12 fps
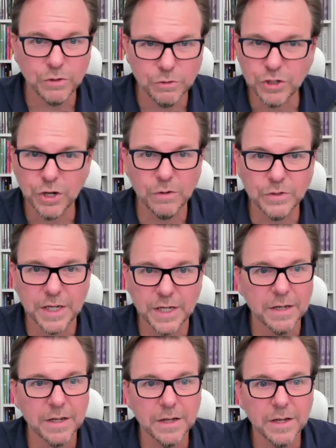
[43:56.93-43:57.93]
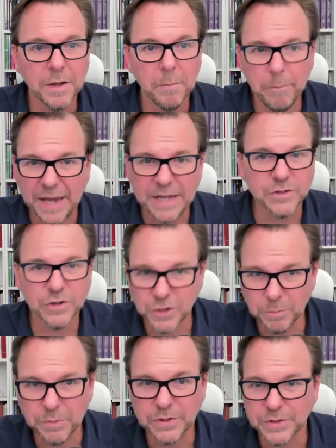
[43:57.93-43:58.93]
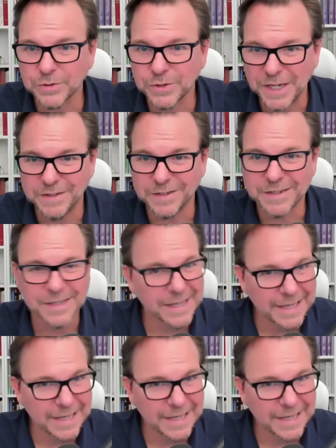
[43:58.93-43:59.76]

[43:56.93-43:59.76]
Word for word: you chose it based on your personal needs,